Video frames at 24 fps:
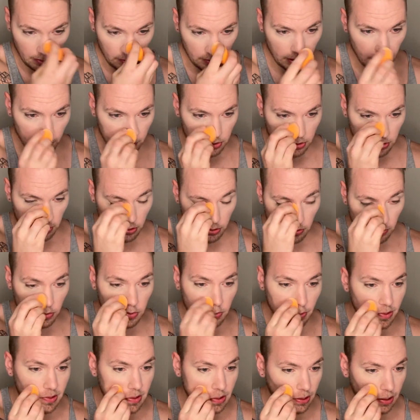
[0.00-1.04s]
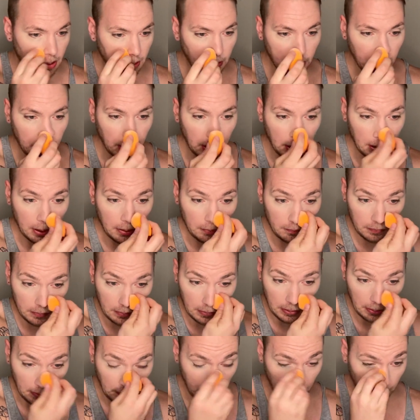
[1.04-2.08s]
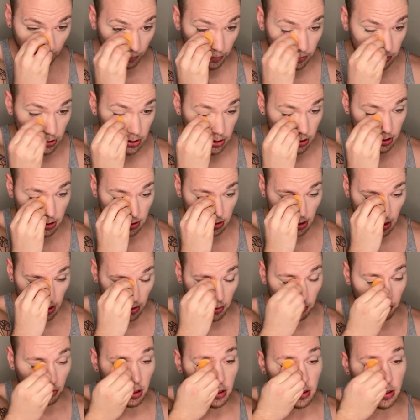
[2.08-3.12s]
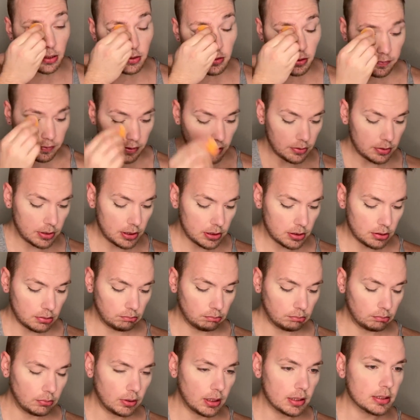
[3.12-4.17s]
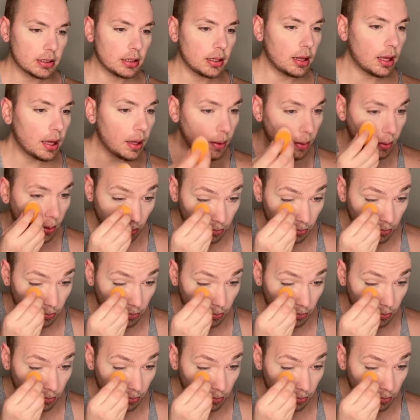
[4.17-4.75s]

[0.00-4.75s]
And I'm just gonna use what's like left to set the rest of the foundation. That's a lie.